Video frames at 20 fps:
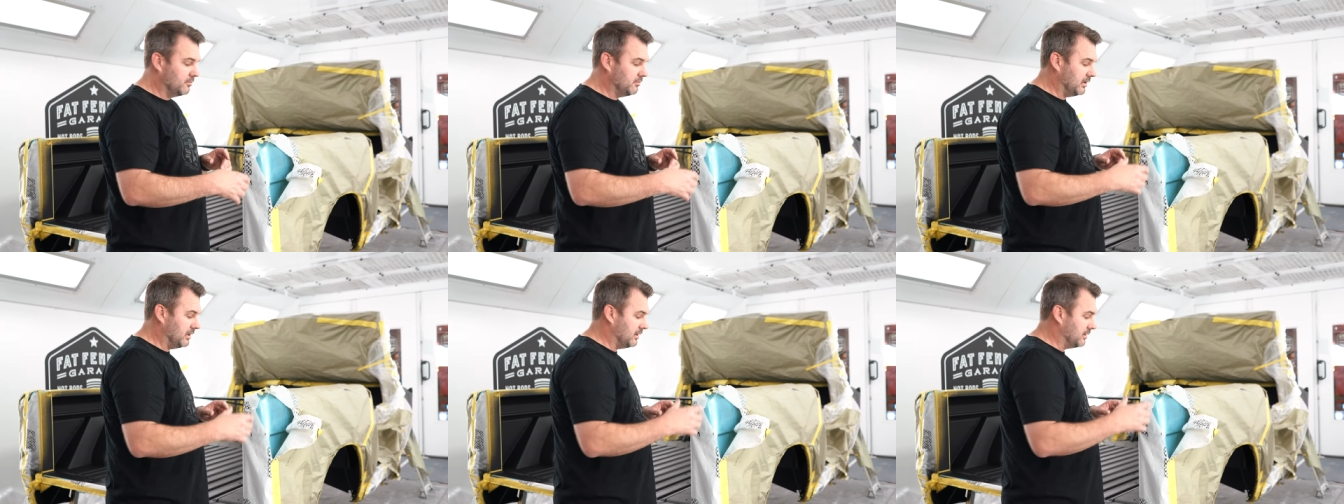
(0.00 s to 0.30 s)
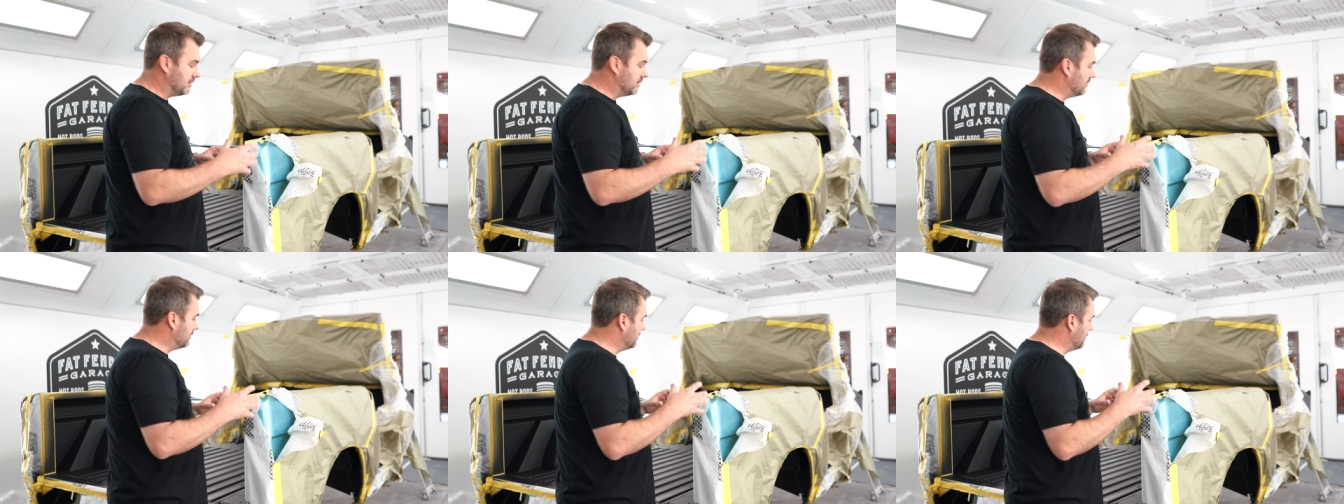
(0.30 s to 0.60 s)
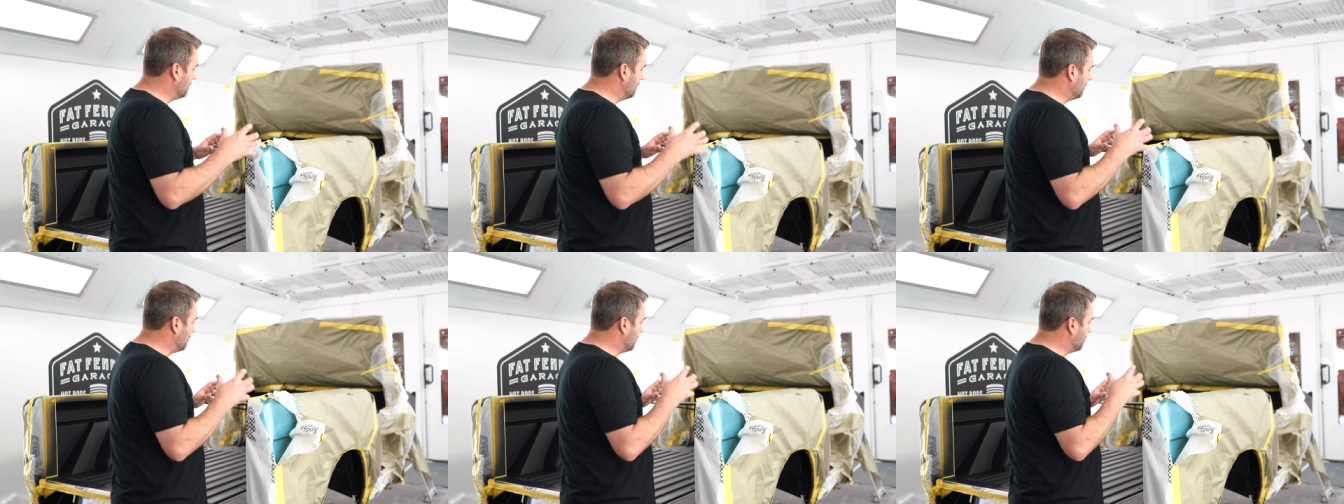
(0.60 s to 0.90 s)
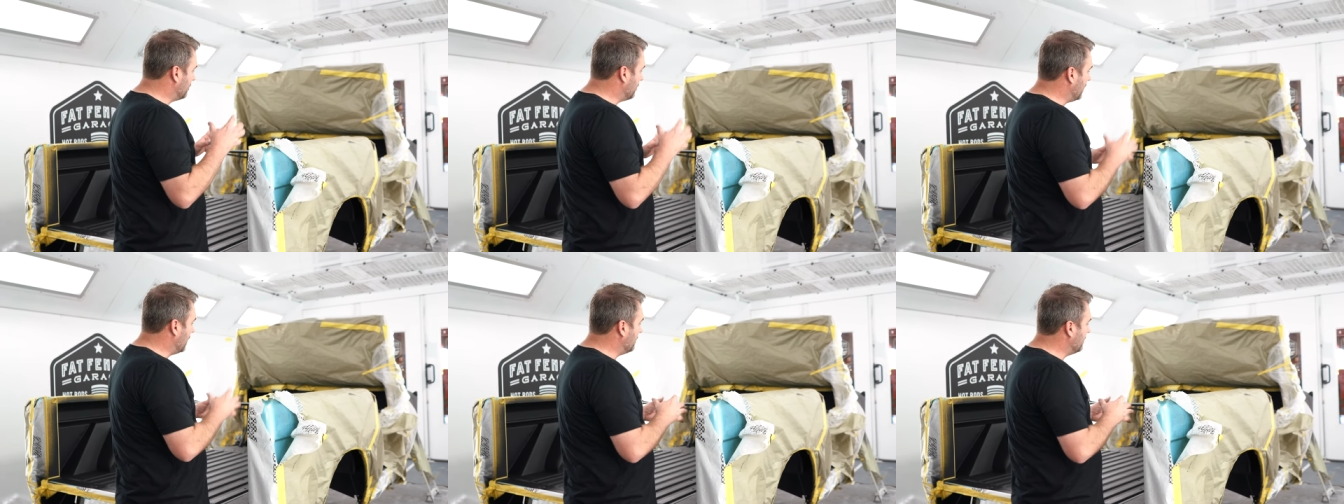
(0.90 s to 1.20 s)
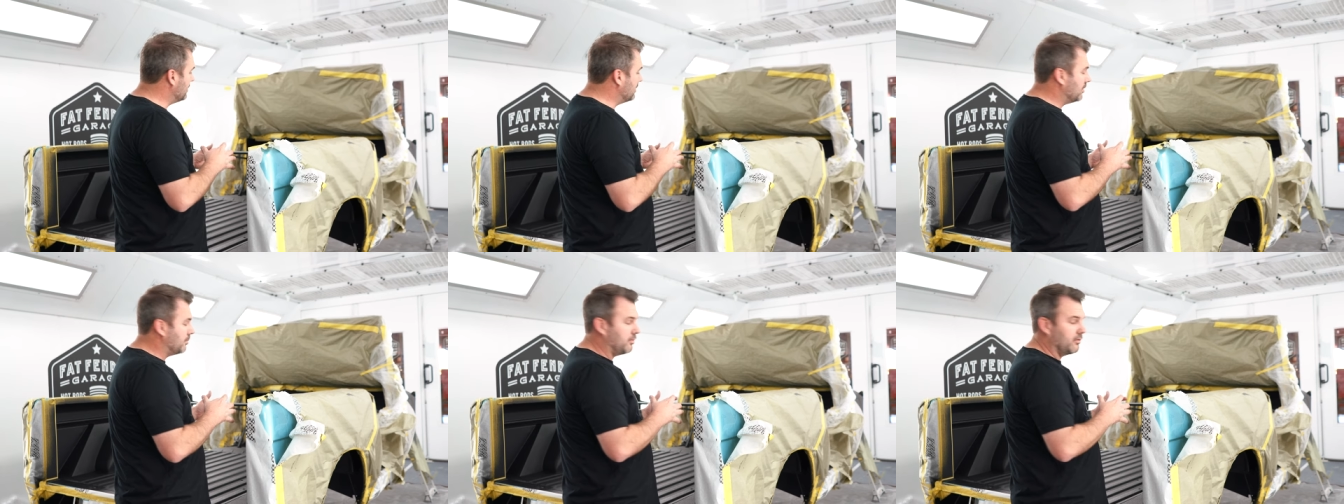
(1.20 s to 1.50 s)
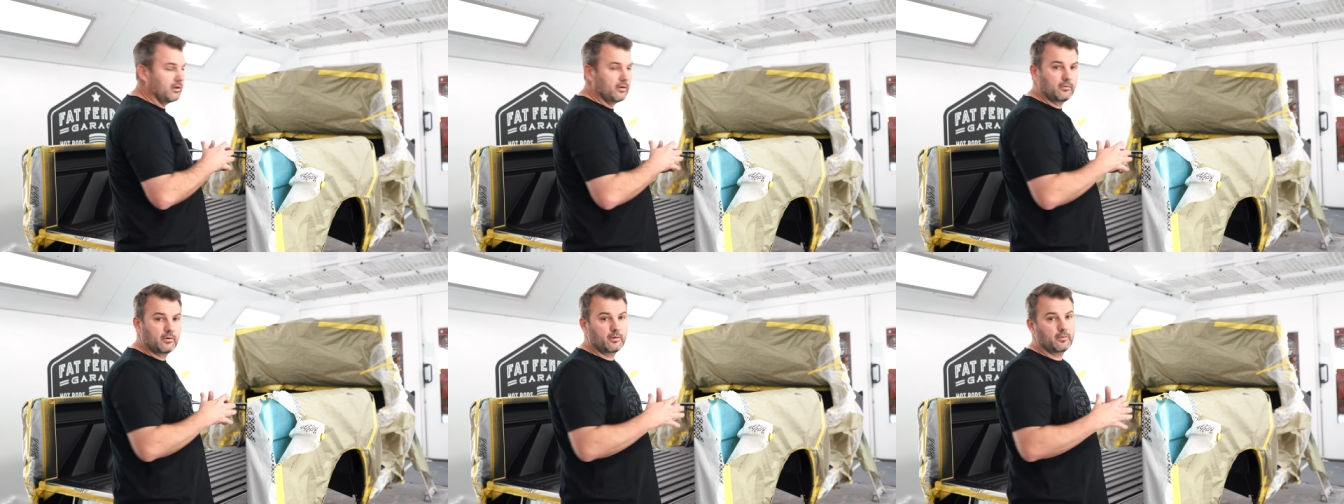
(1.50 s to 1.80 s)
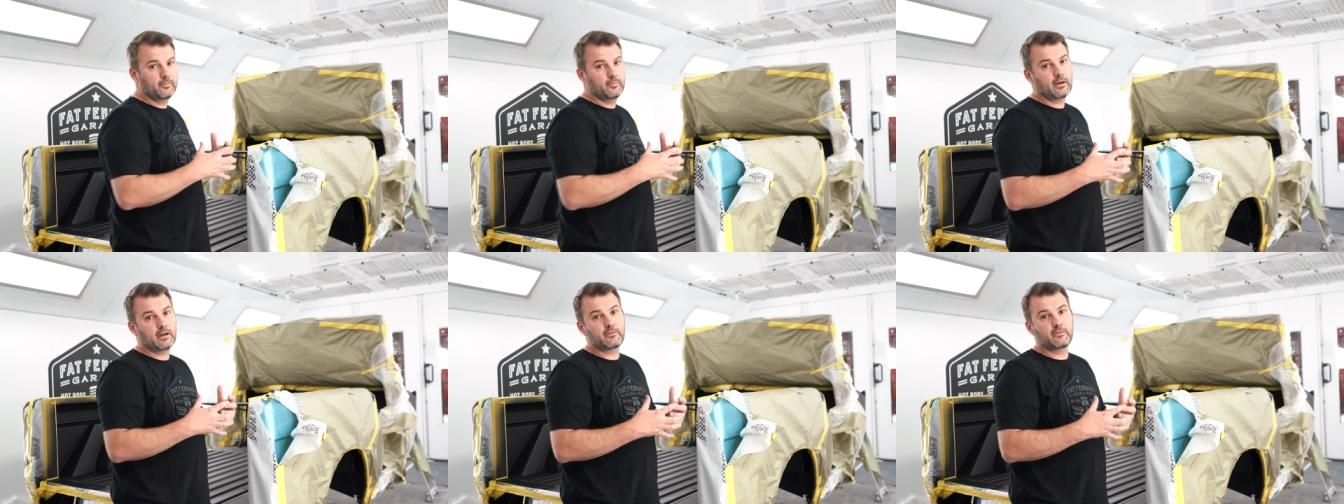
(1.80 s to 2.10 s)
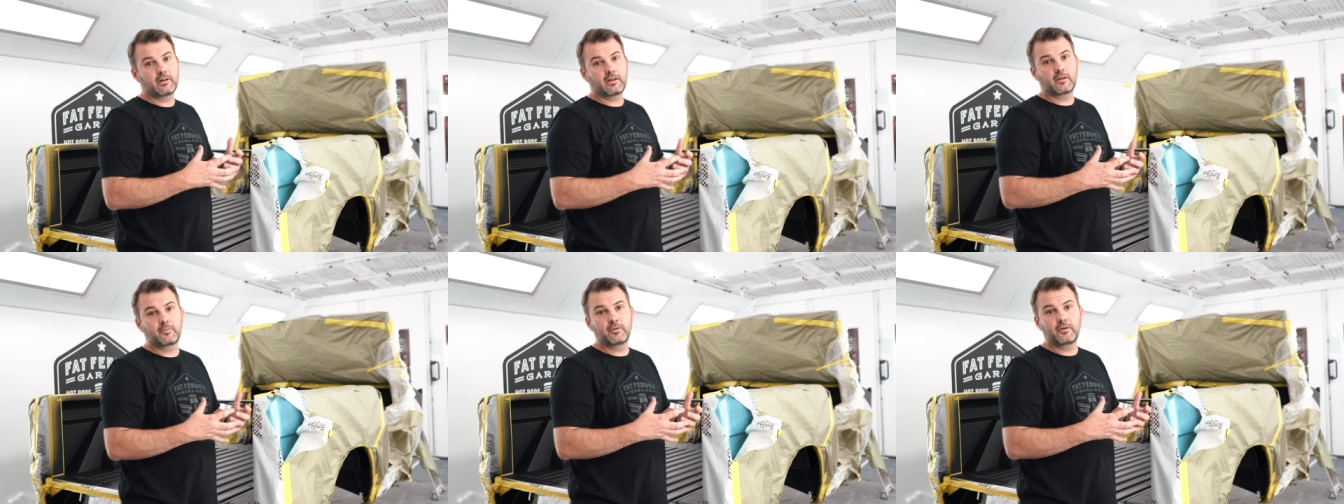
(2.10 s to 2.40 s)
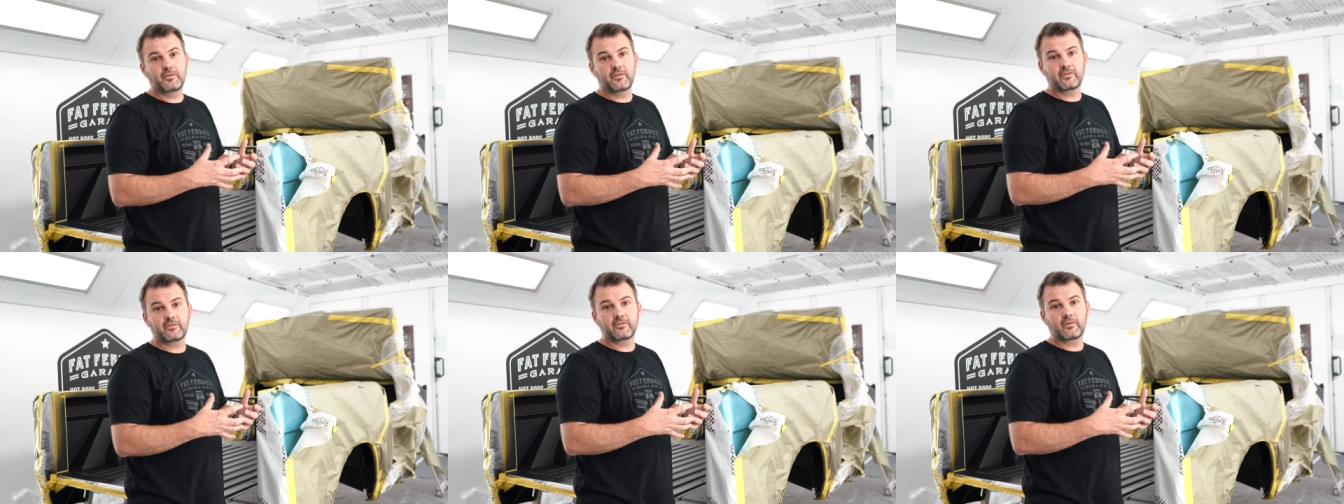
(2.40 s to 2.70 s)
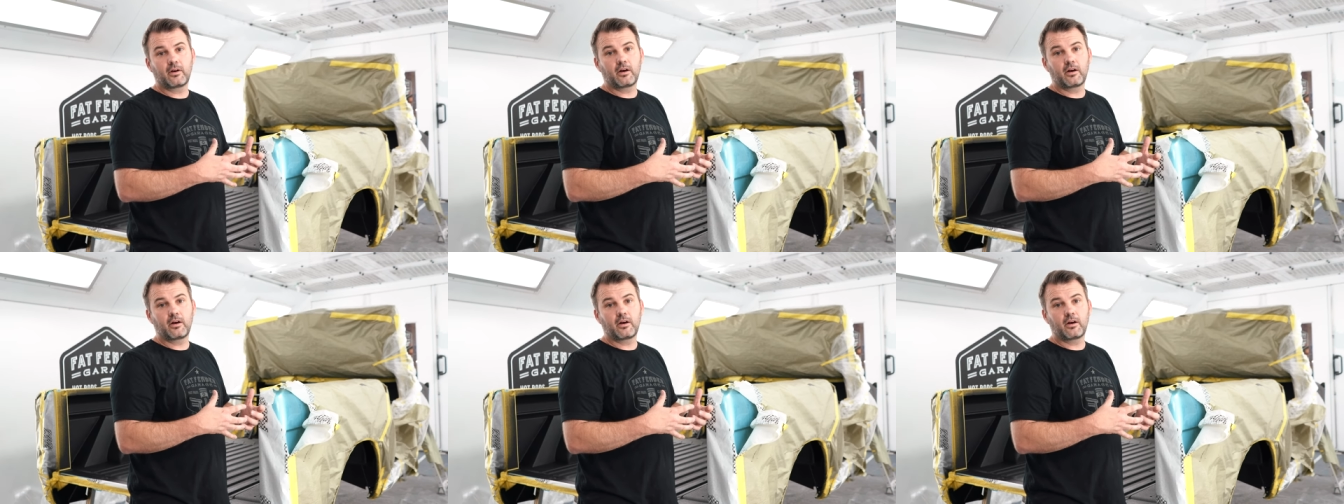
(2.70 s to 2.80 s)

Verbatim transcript: but we're probably to the point where we're about ready to put this